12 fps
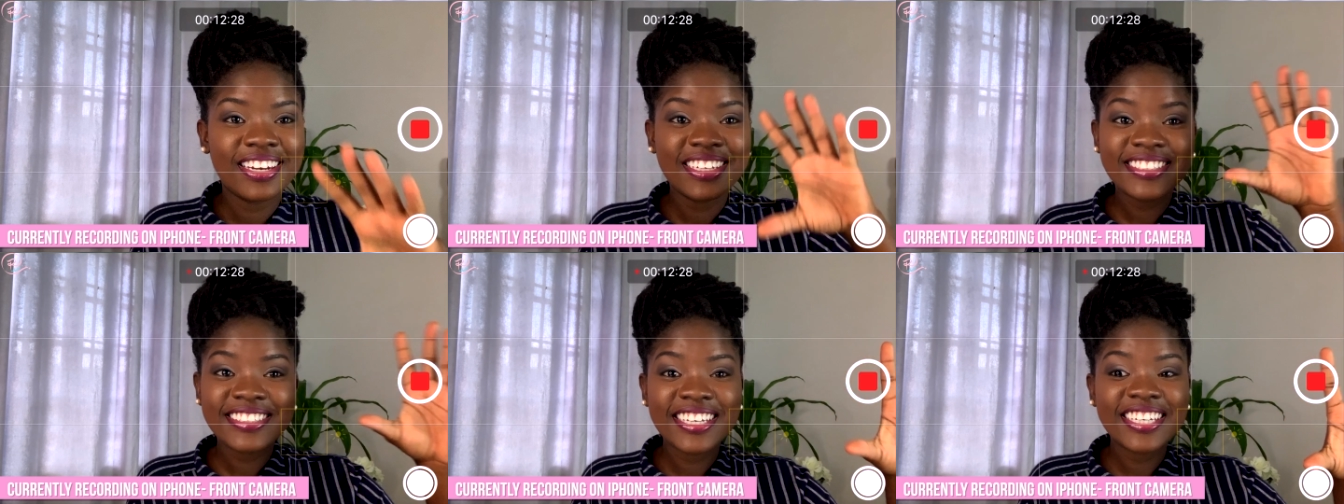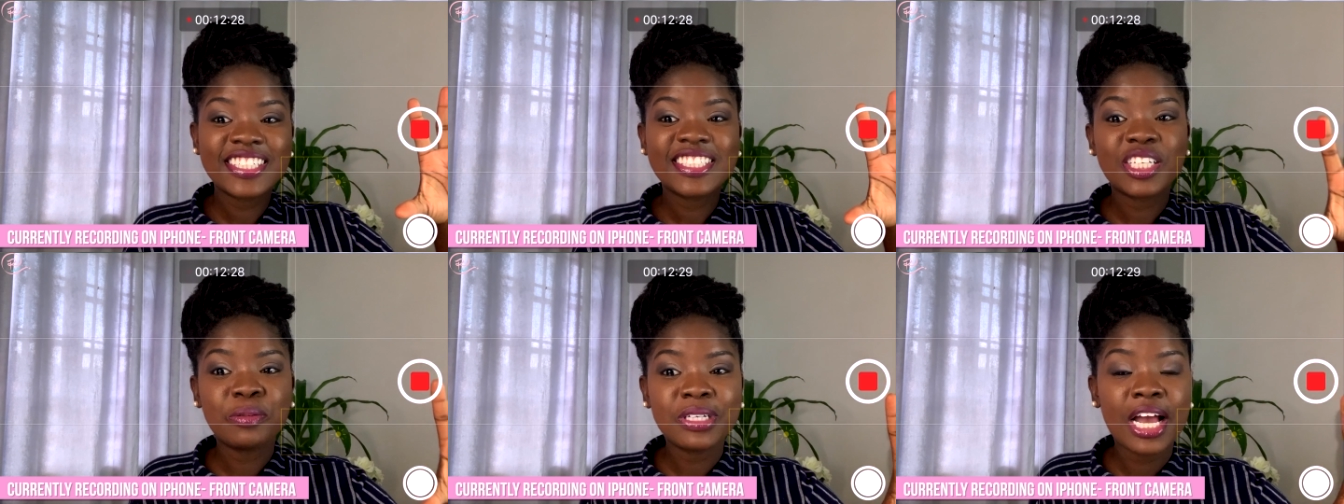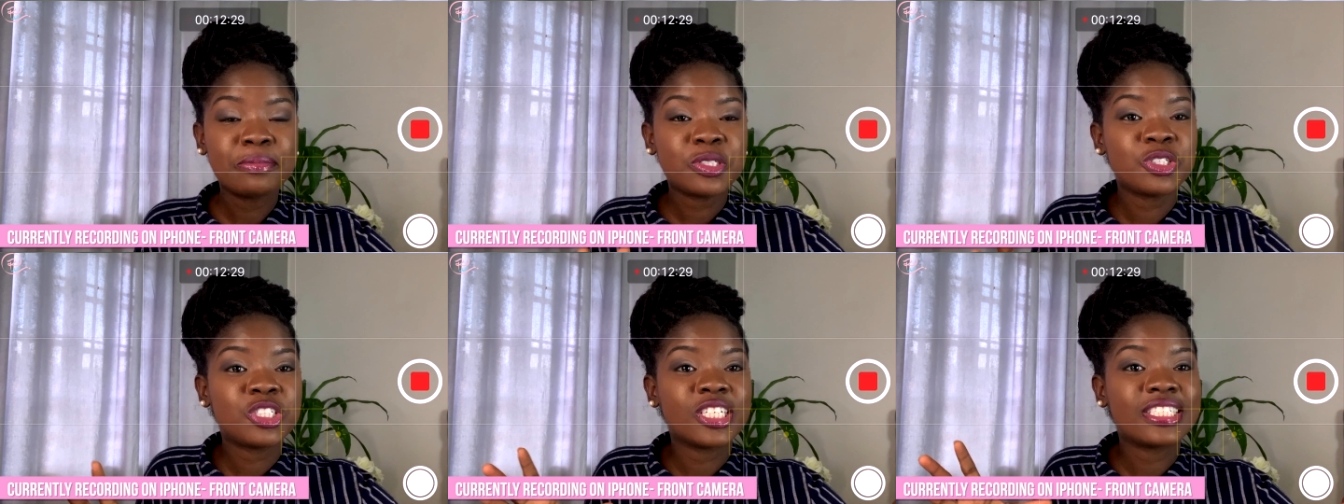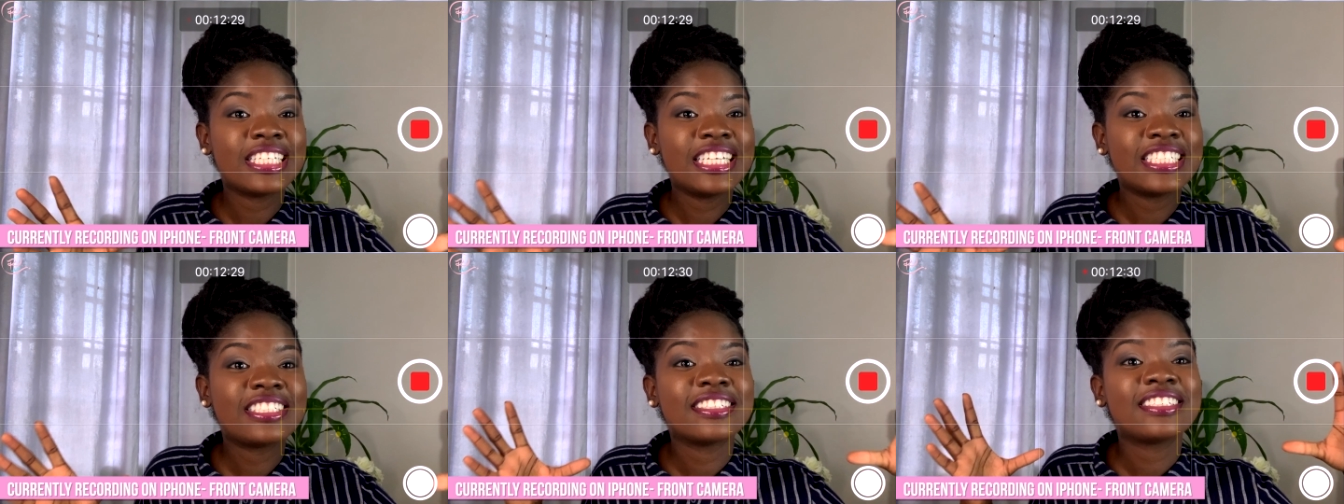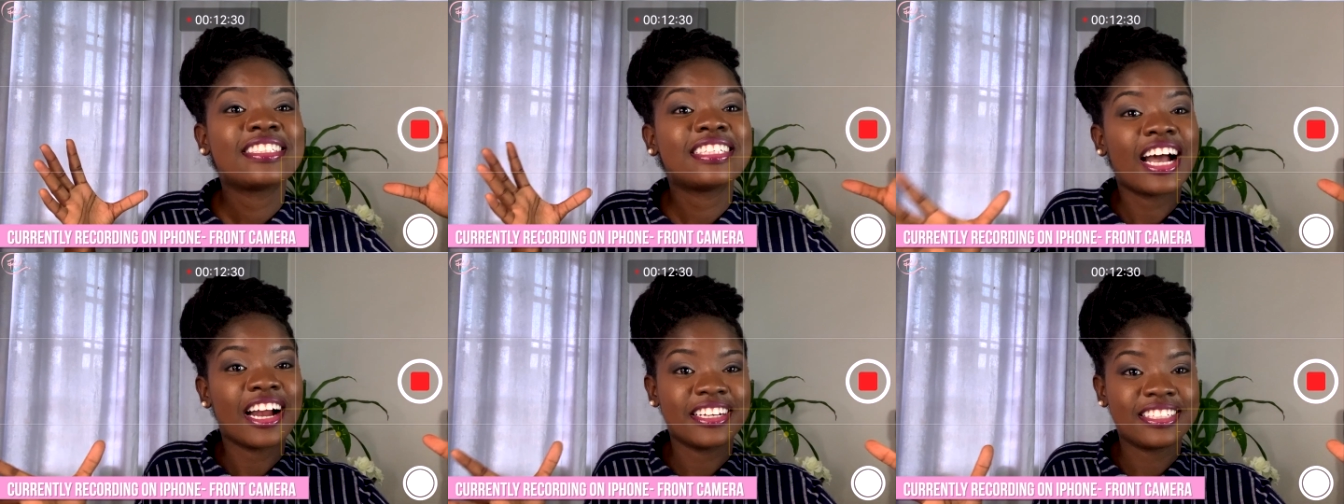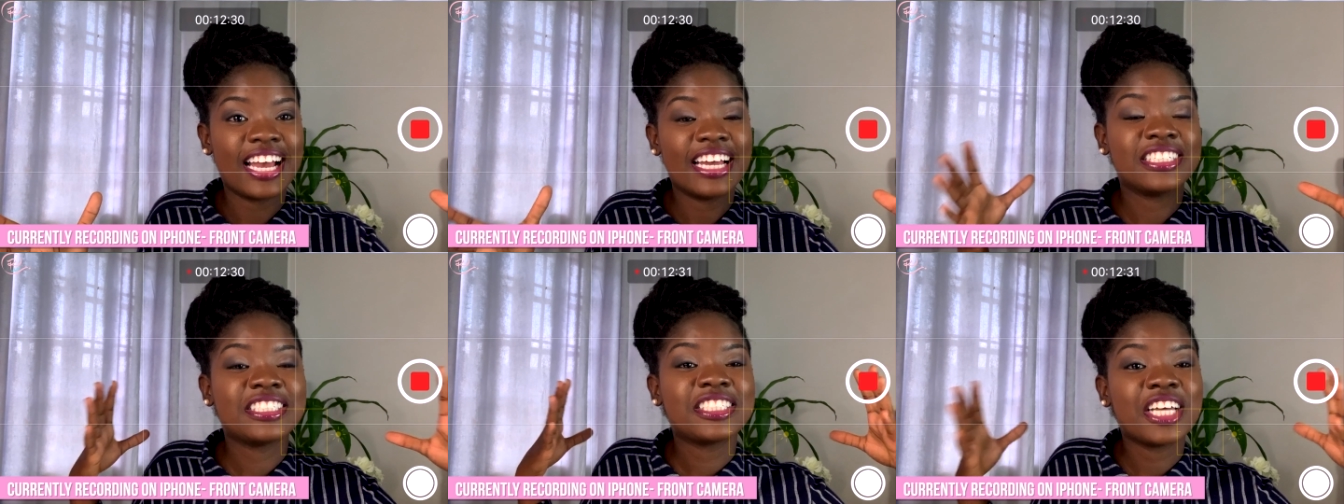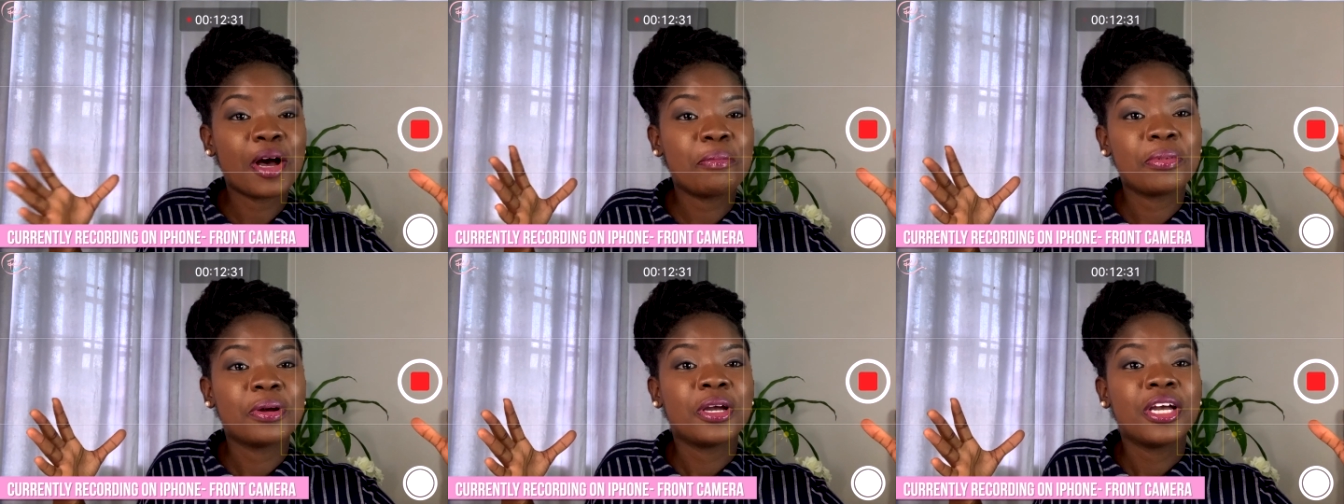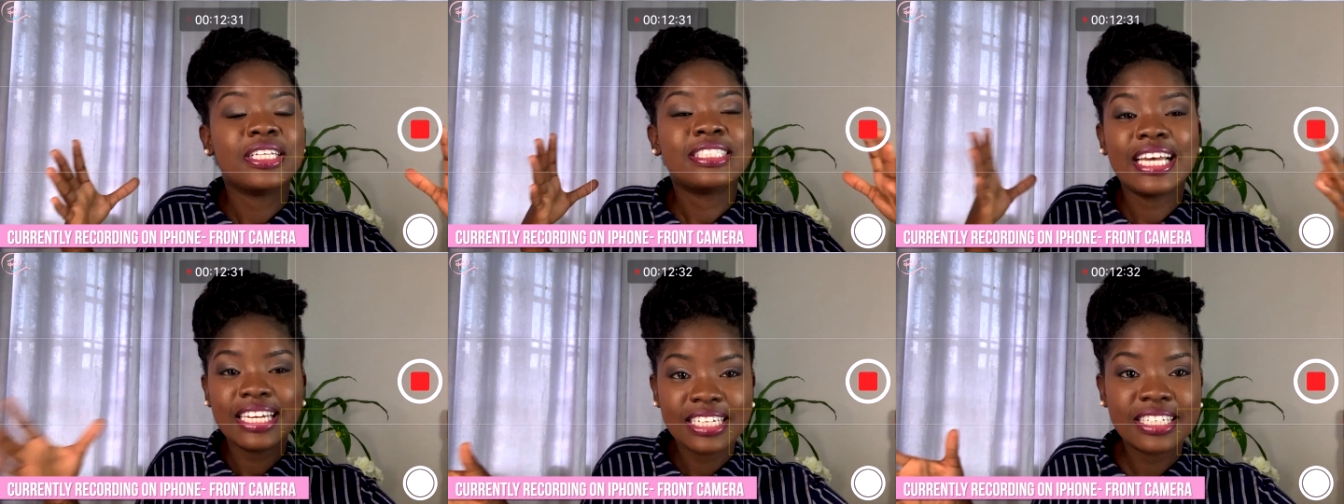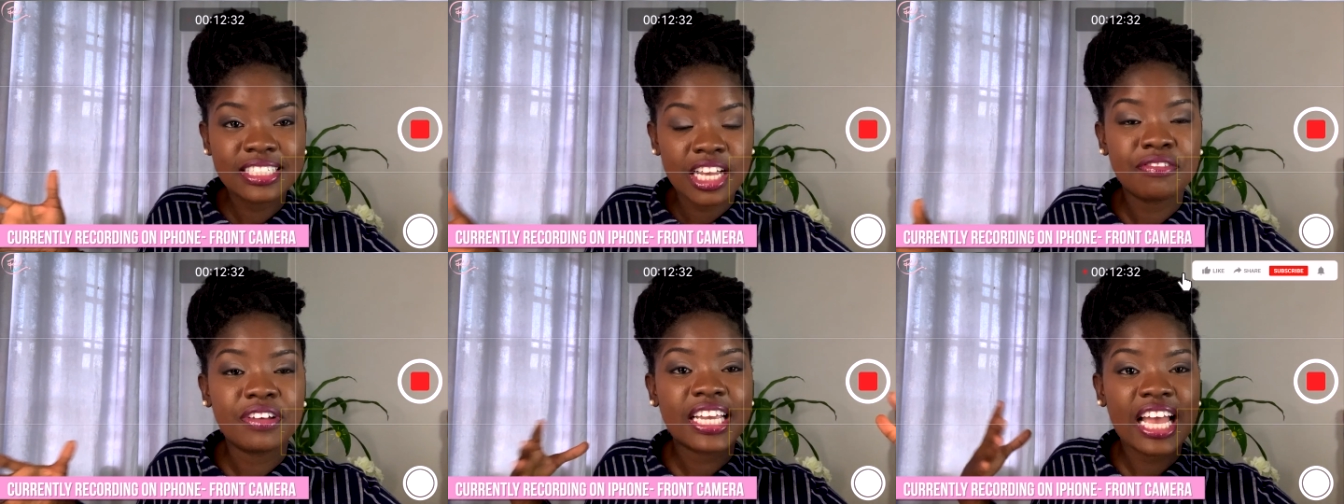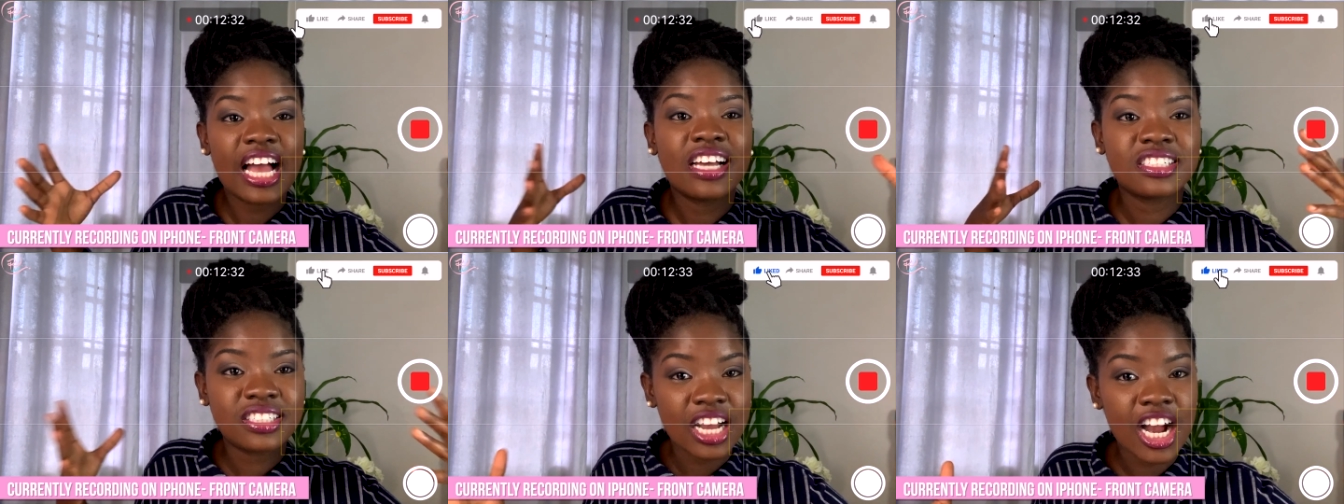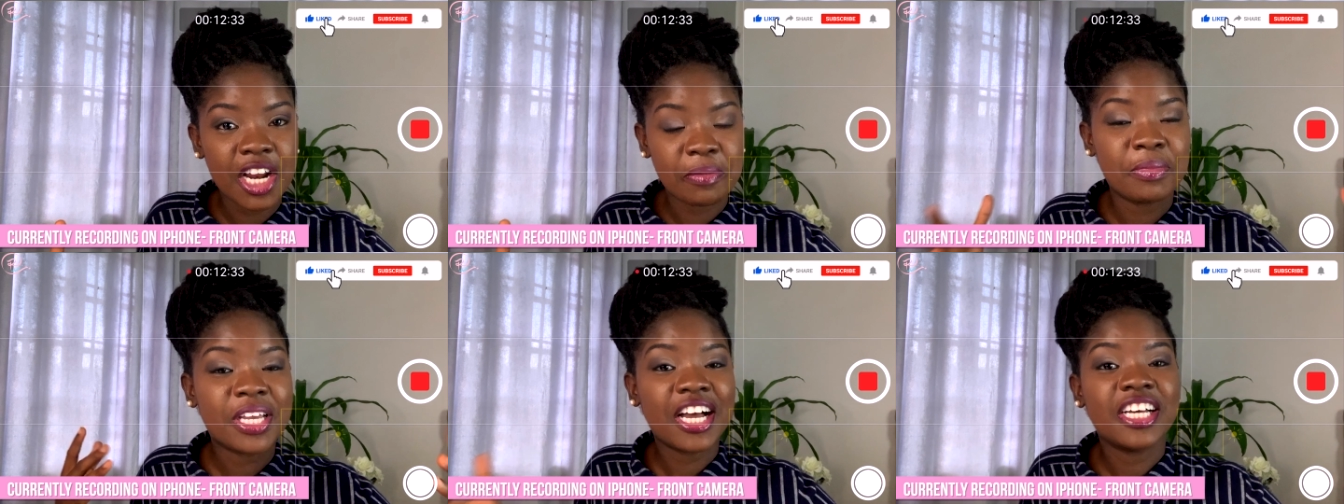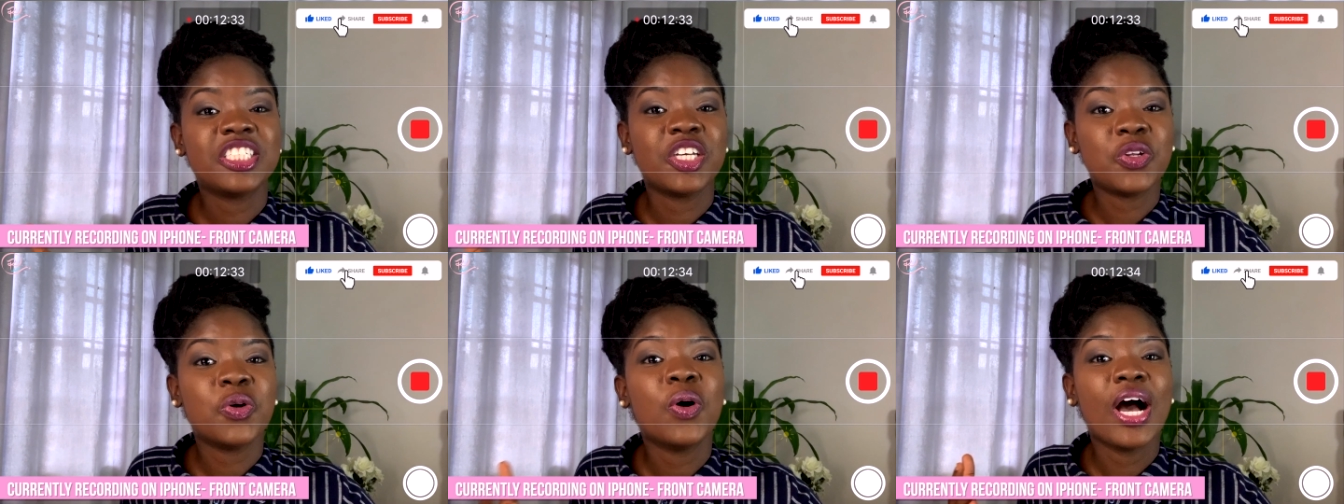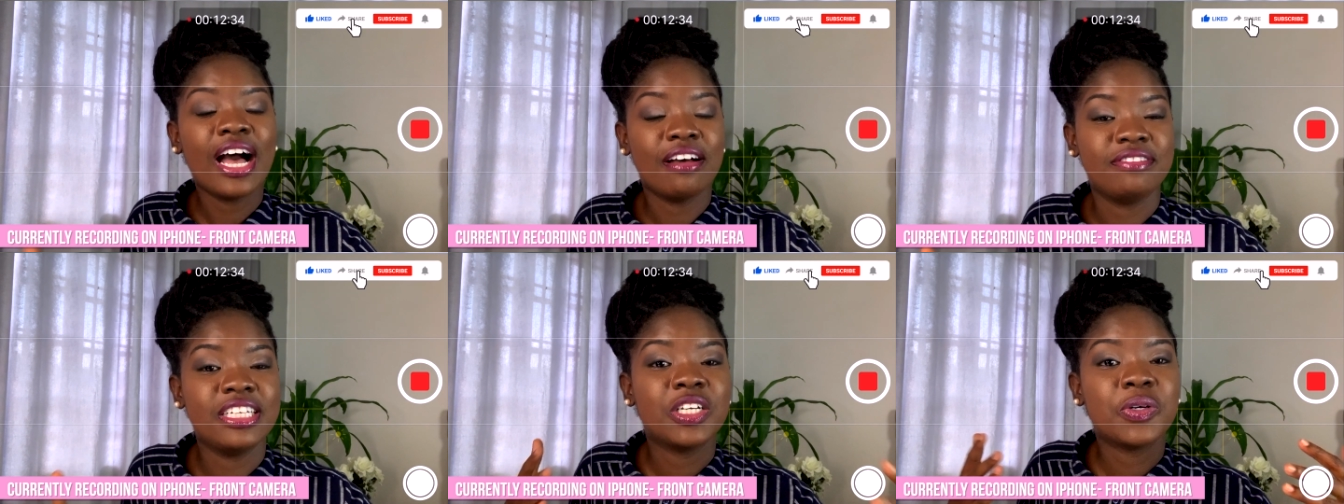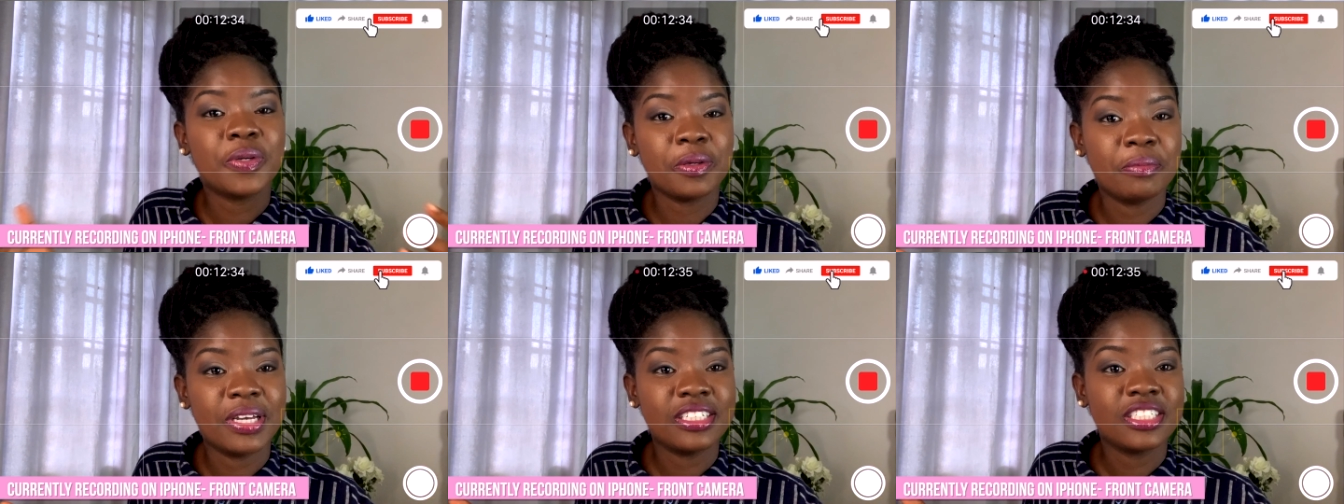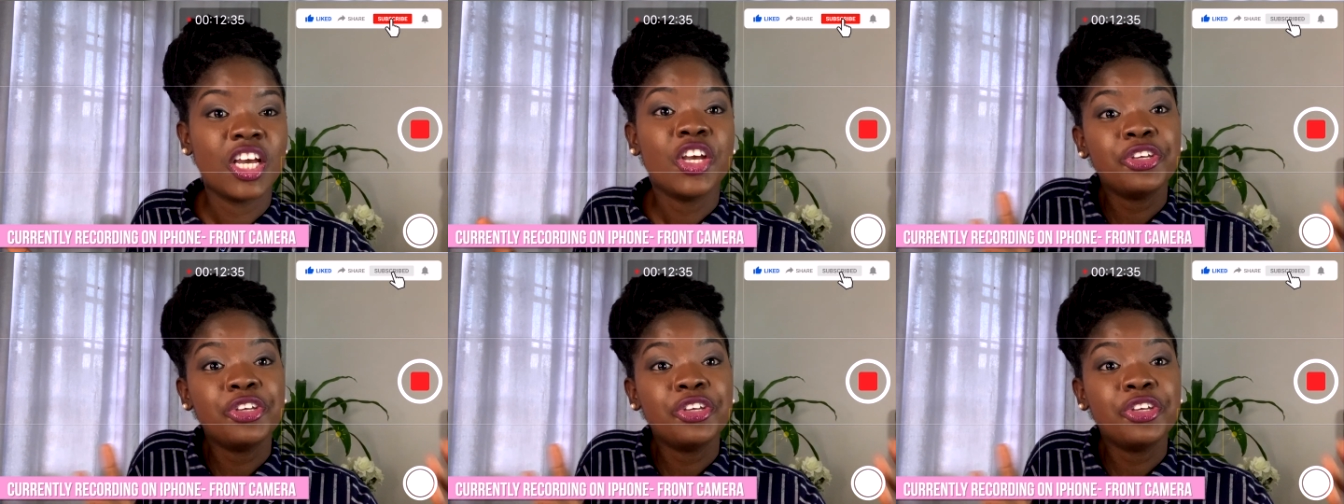In this thing, sometimes you just need to start and stop telling yourself you can't start because you don't have the equipment.